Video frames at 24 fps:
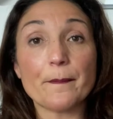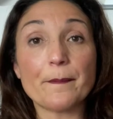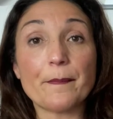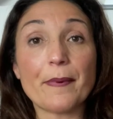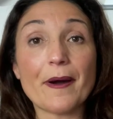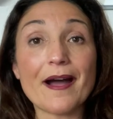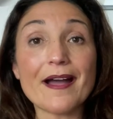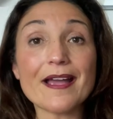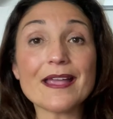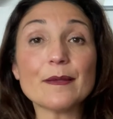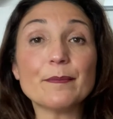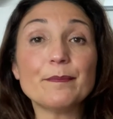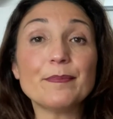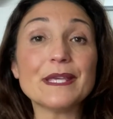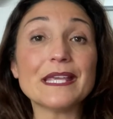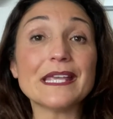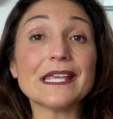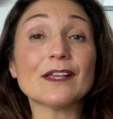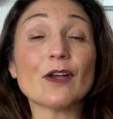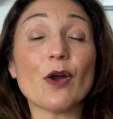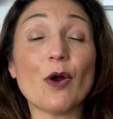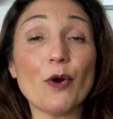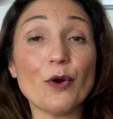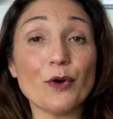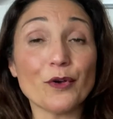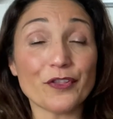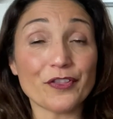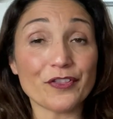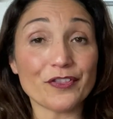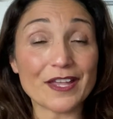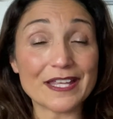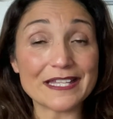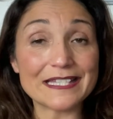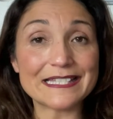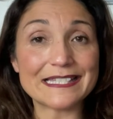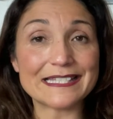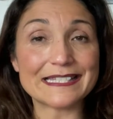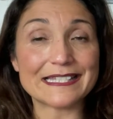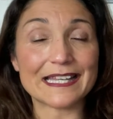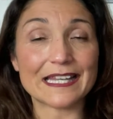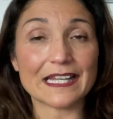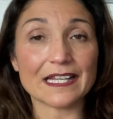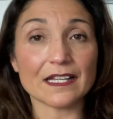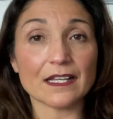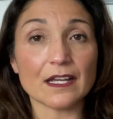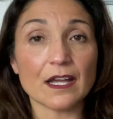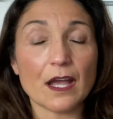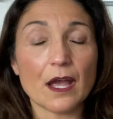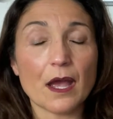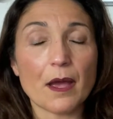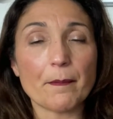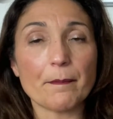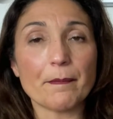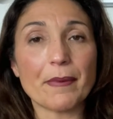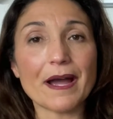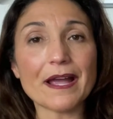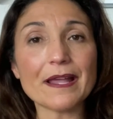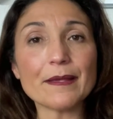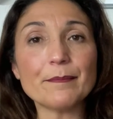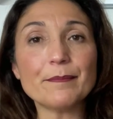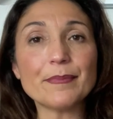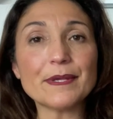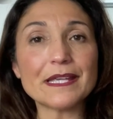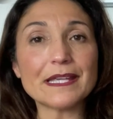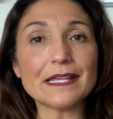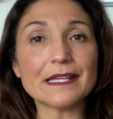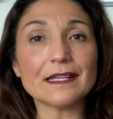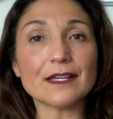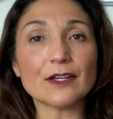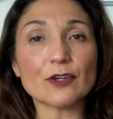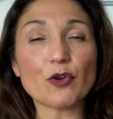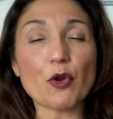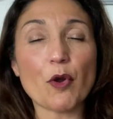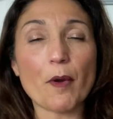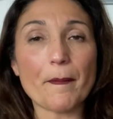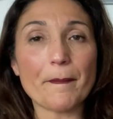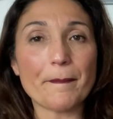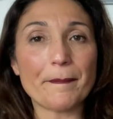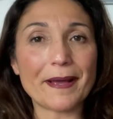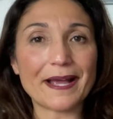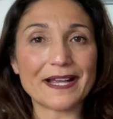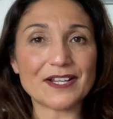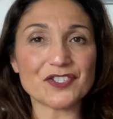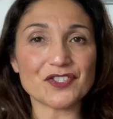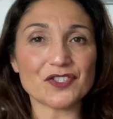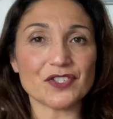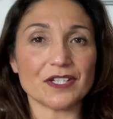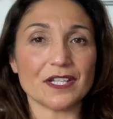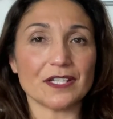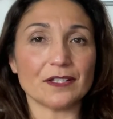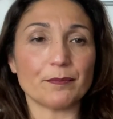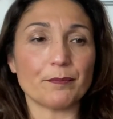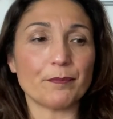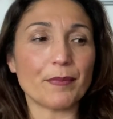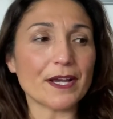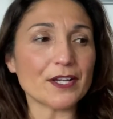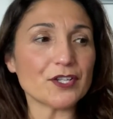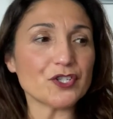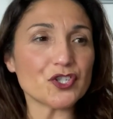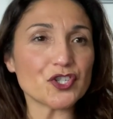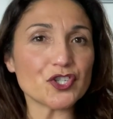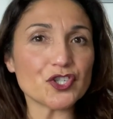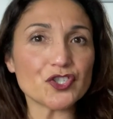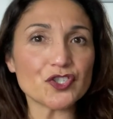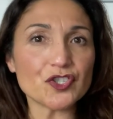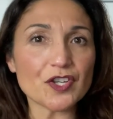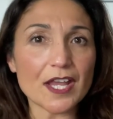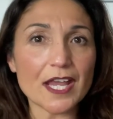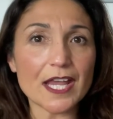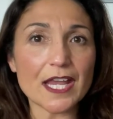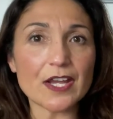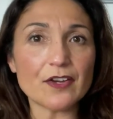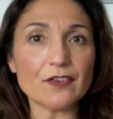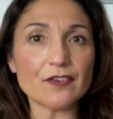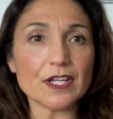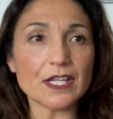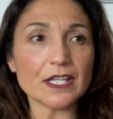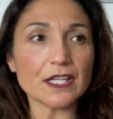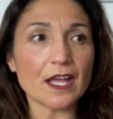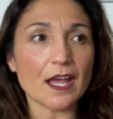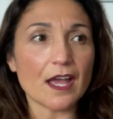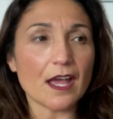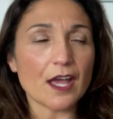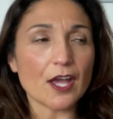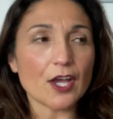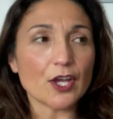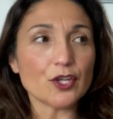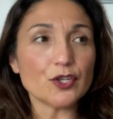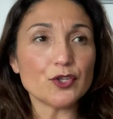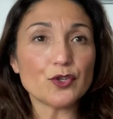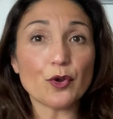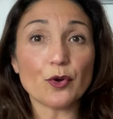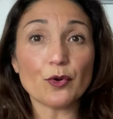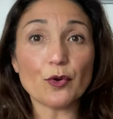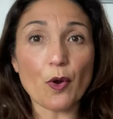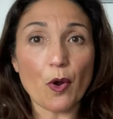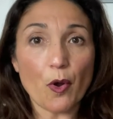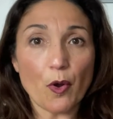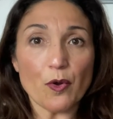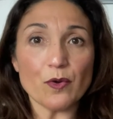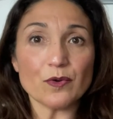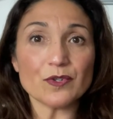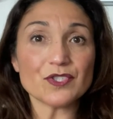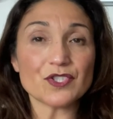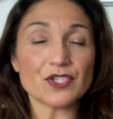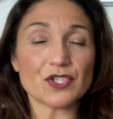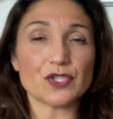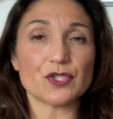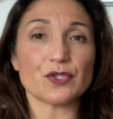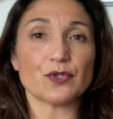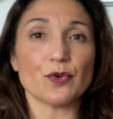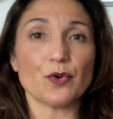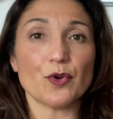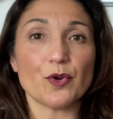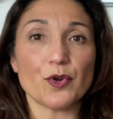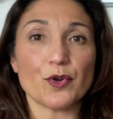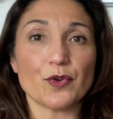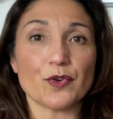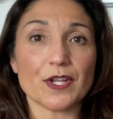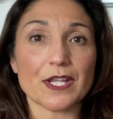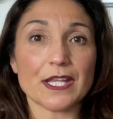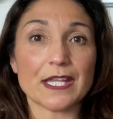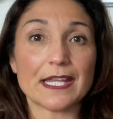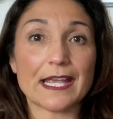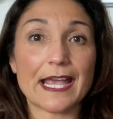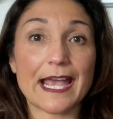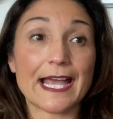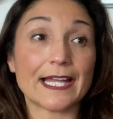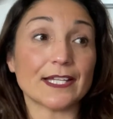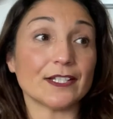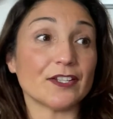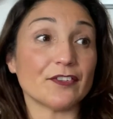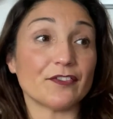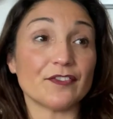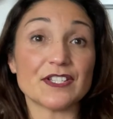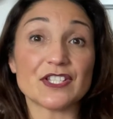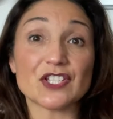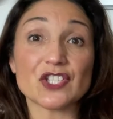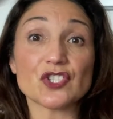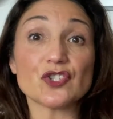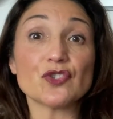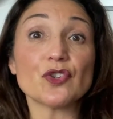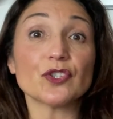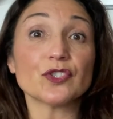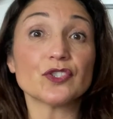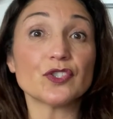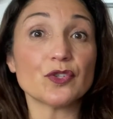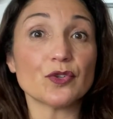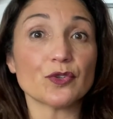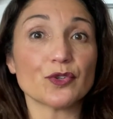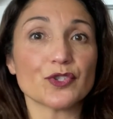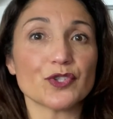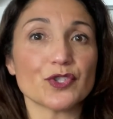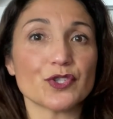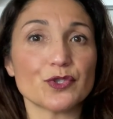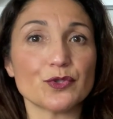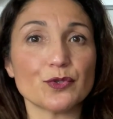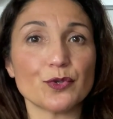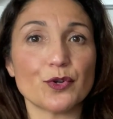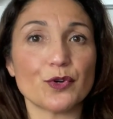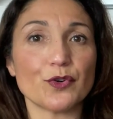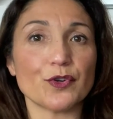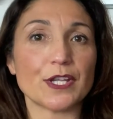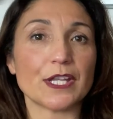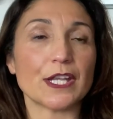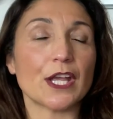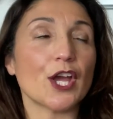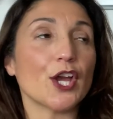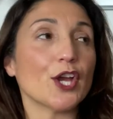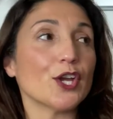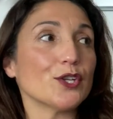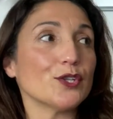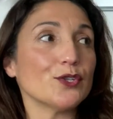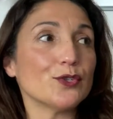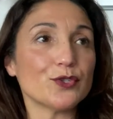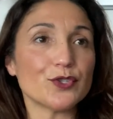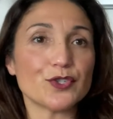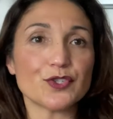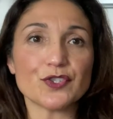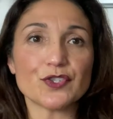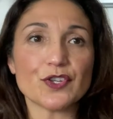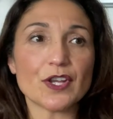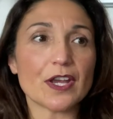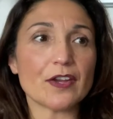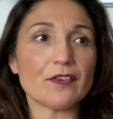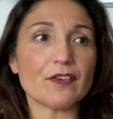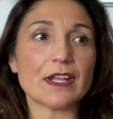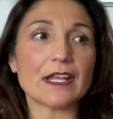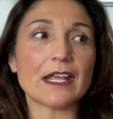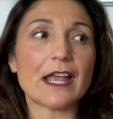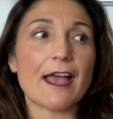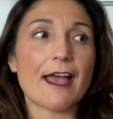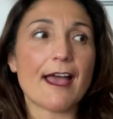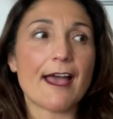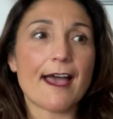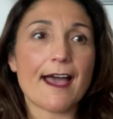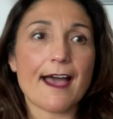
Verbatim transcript: by being authentic, by being compassionate, by sharing your own story. And if it's not your story, you sharing